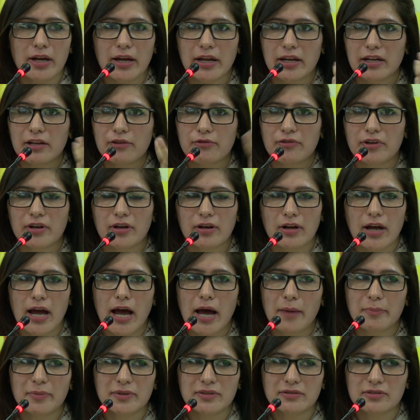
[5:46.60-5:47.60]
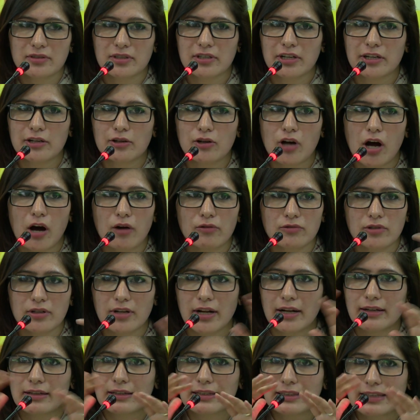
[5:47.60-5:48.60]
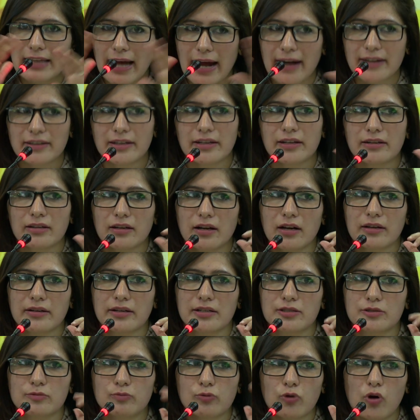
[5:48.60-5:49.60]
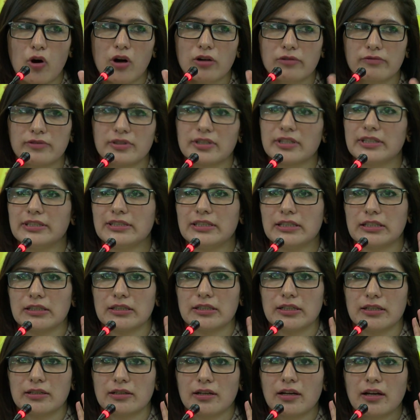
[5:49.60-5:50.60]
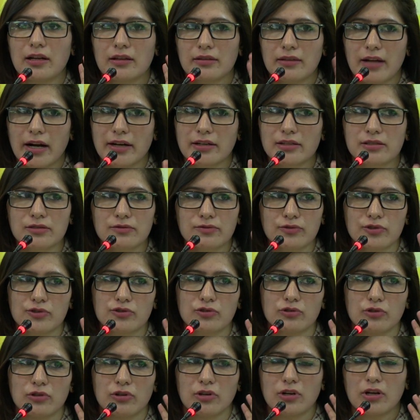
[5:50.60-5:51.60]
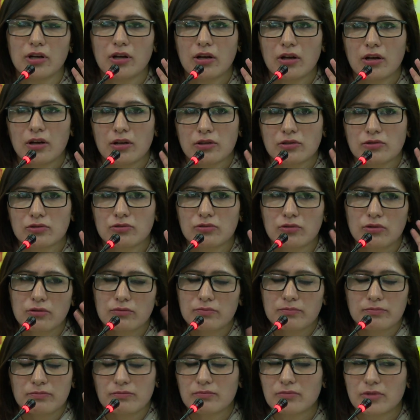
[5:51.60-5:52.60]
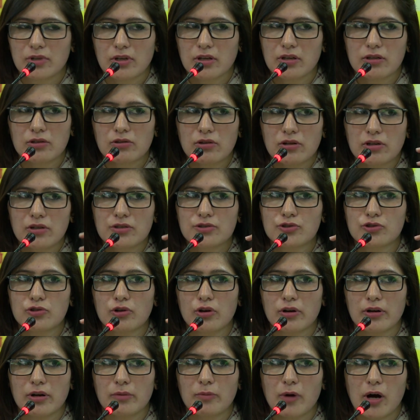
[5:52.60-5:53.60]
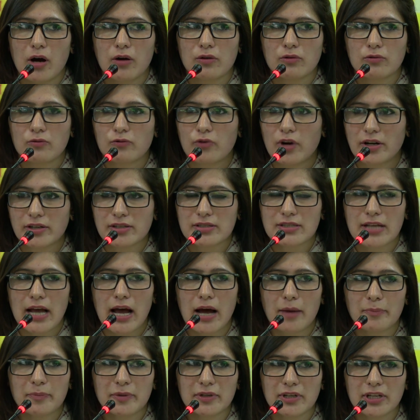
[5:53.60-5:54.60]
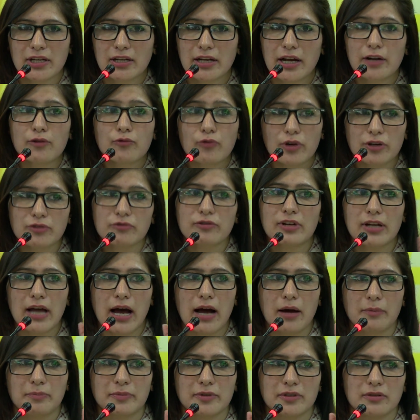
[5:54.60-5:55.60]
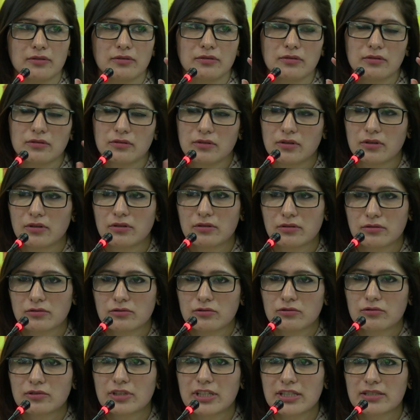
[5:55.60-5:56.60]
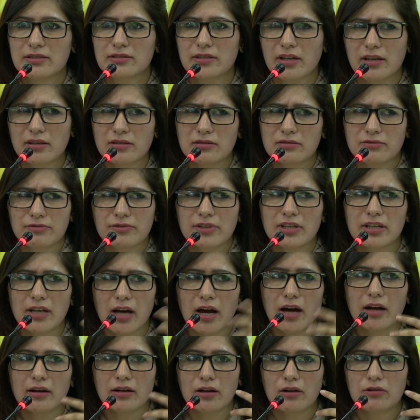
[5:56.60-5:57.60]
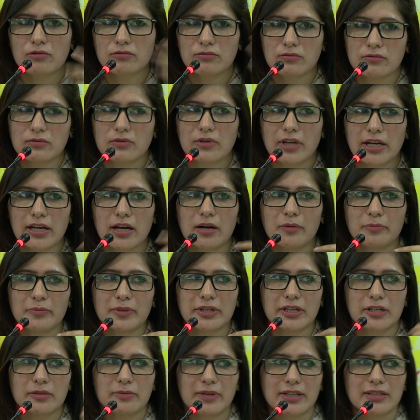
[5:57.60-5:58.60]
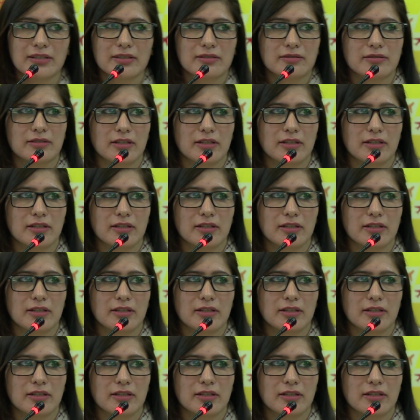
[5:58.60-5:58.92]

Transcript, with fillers: anywhere happens an encounter and that area gets blocked with the internet that is for sure so uh, you're not sure about what is happening and what will happen. Uh, so these things, we are now accompanied by these